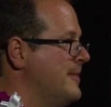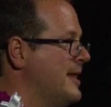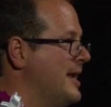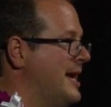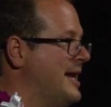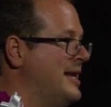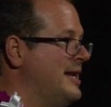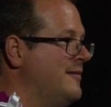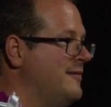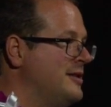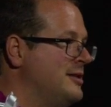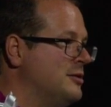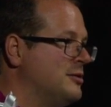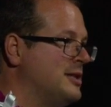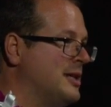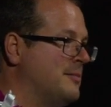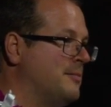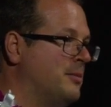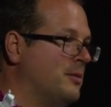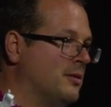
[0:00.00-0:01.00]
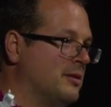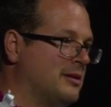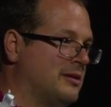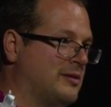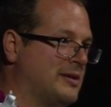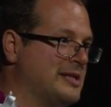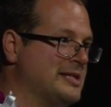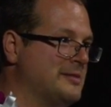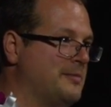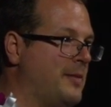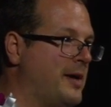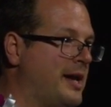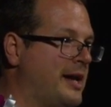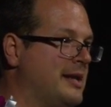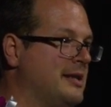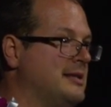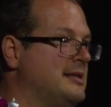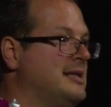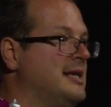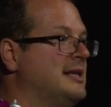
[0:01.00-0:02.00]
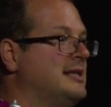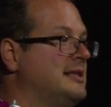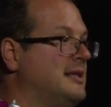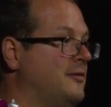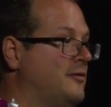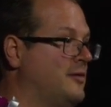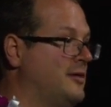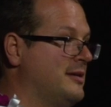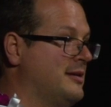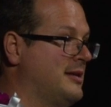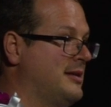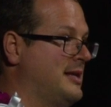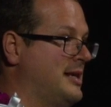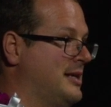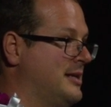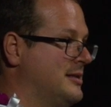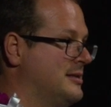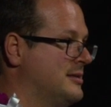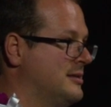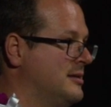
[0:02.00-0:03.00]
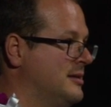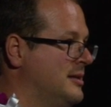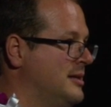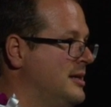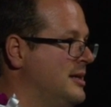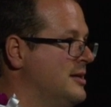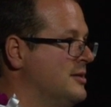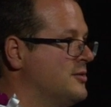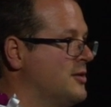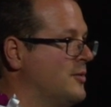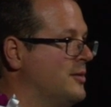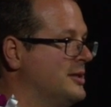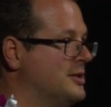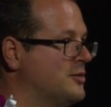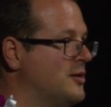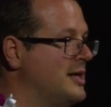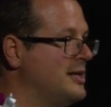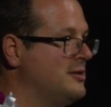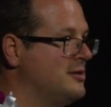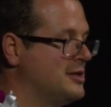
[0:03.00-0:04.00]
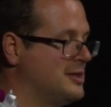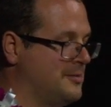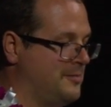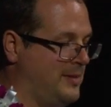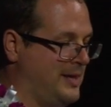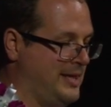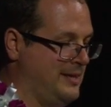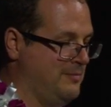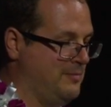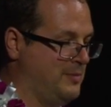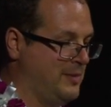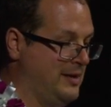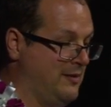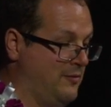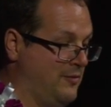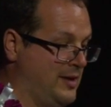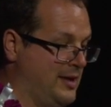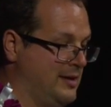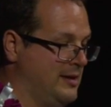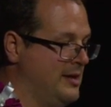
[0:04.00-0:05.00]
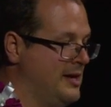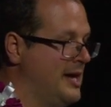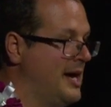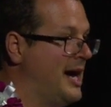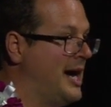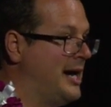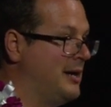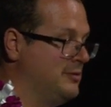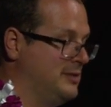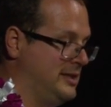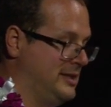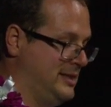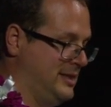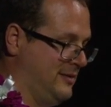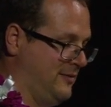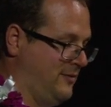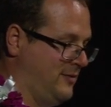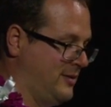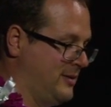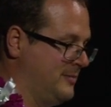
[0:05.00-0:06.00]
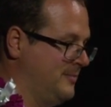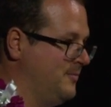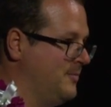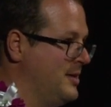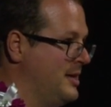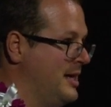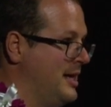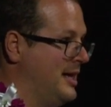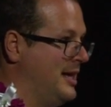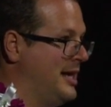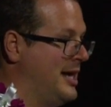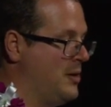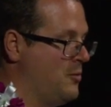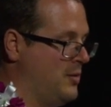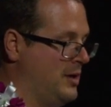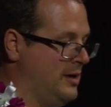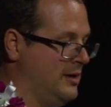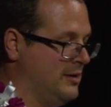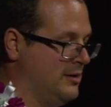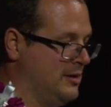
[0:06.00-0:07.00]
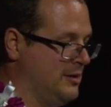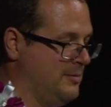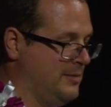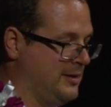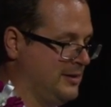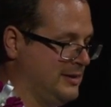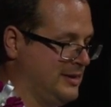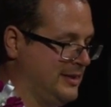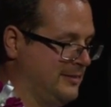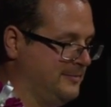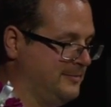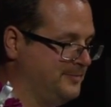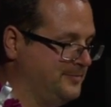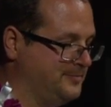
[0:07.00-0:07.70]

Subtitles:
And even though they're both transparent, they are different things. So I will try to explain briefly how they differ and how we learn about them.